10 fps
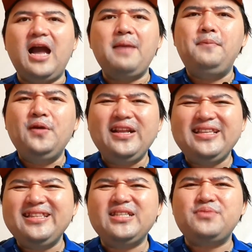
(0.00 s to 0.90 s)
I put it
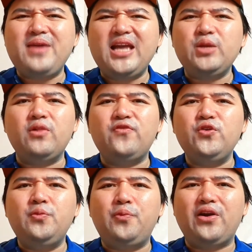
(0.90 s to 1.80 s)
in this manual food
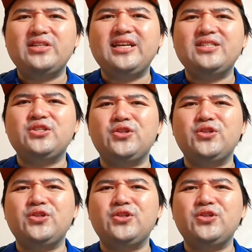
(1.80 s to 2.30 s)
processor